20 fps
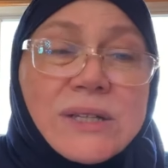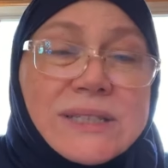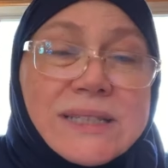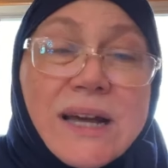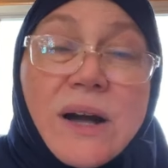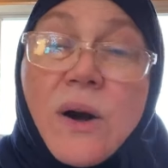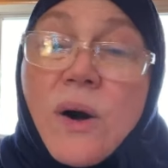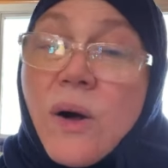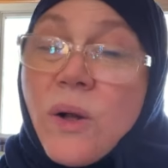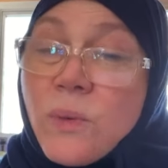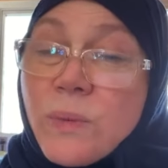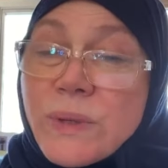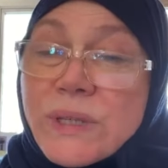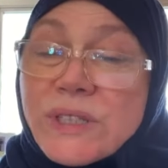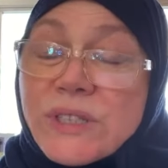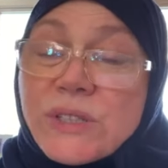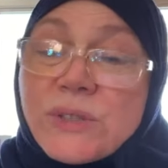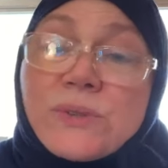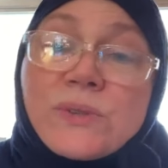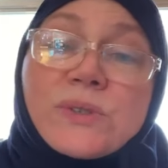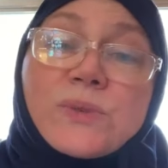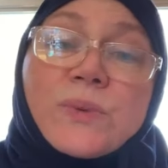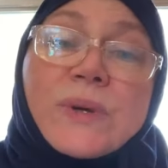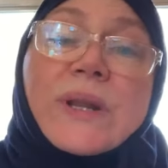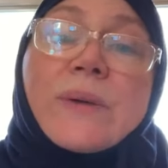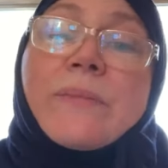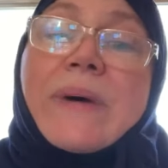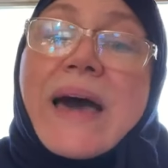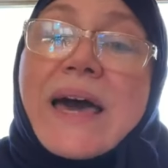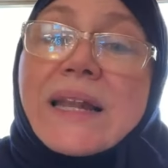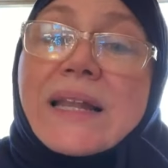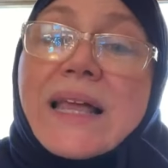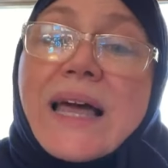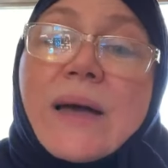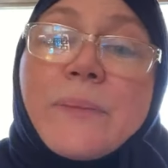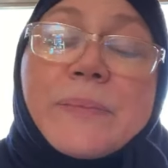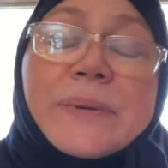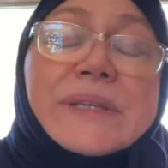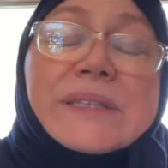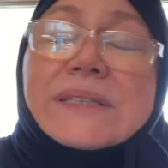It's not always used when a battle
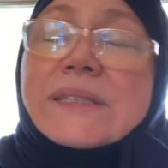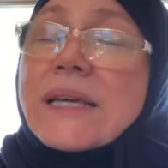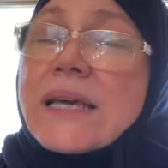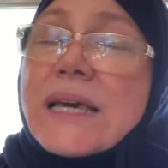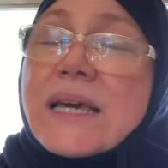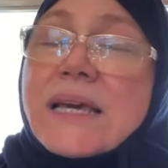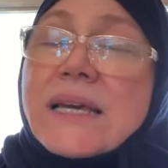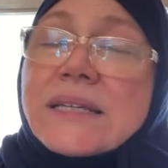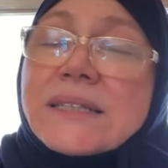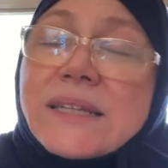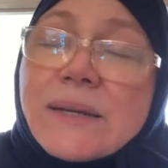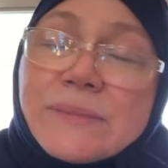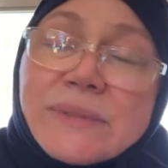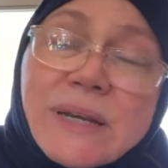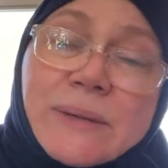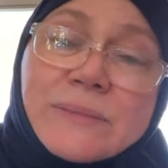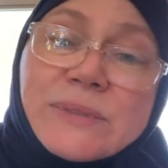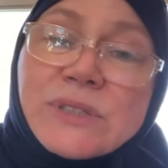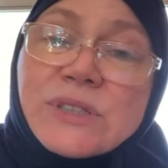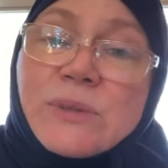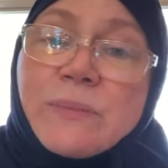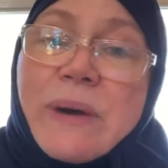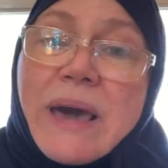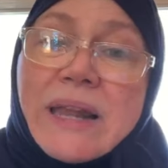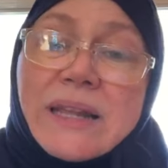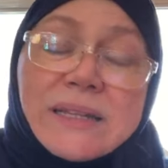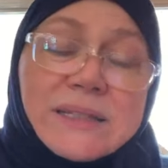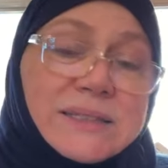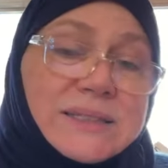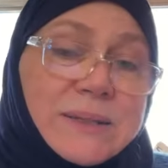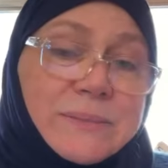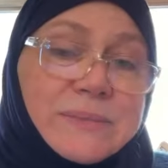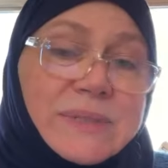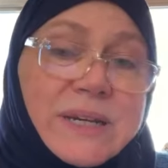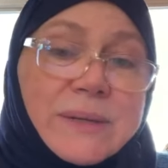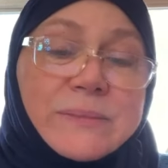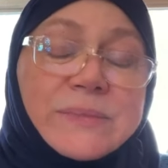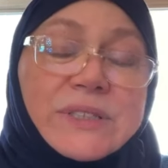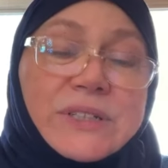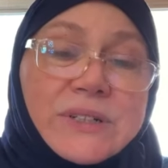happens. Sometimes there's a battle and
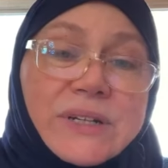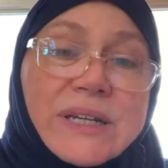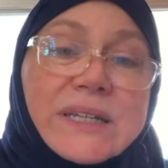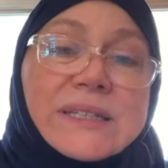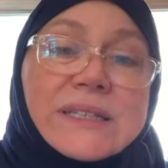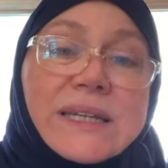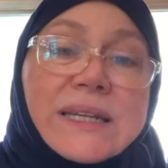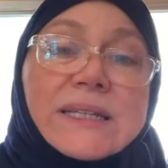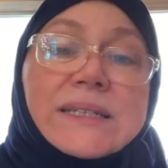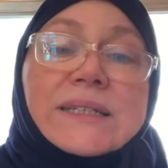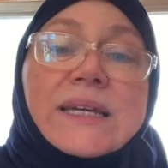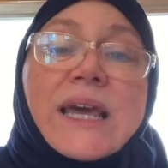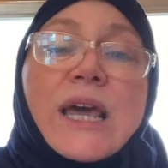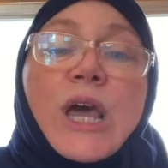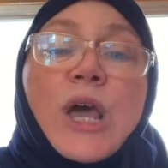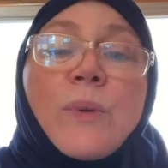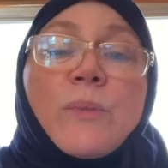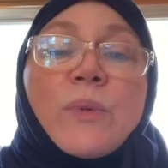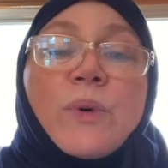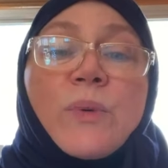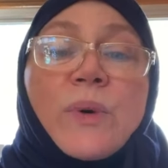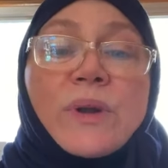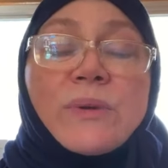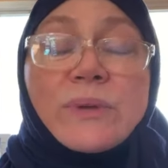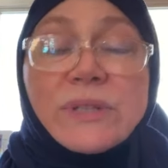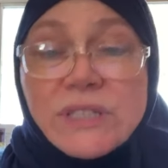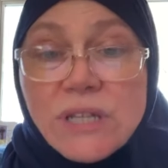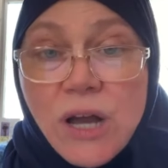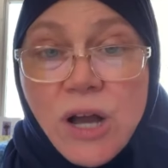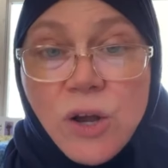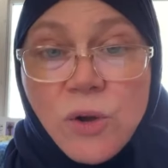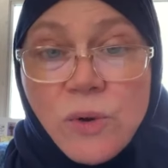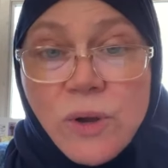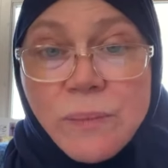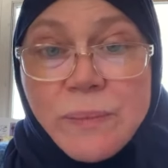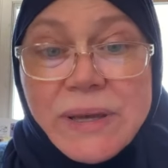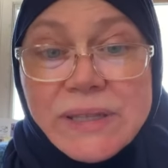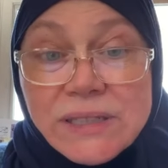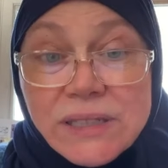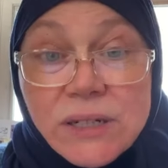sometimes there isn't. But when we talk
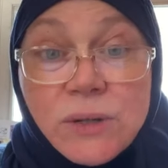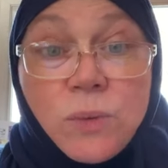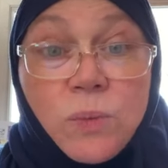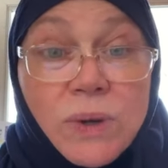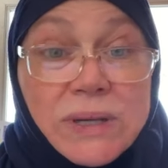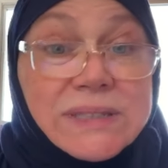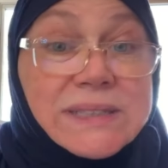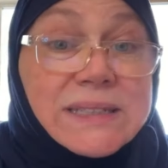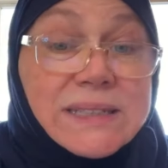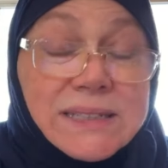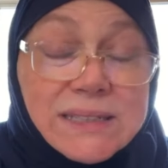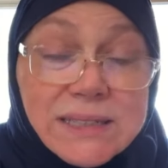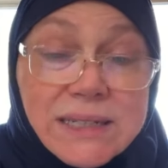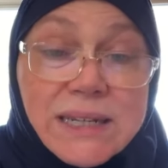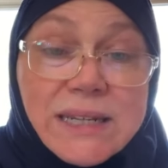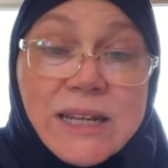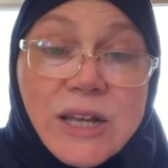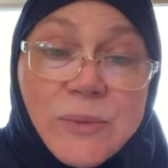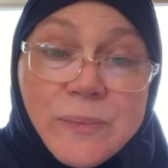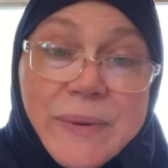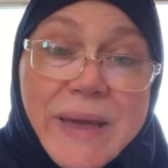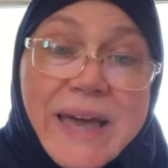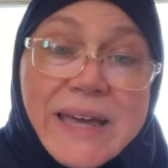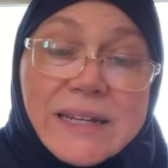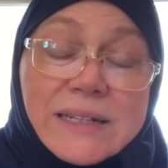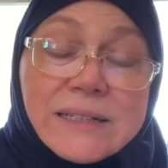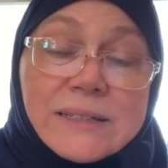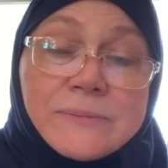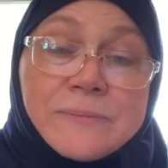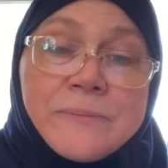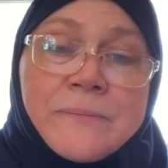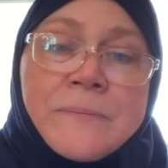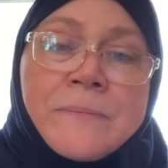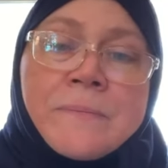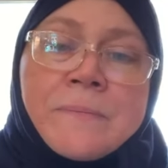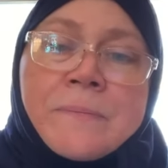about Badr, it was indeed a battle.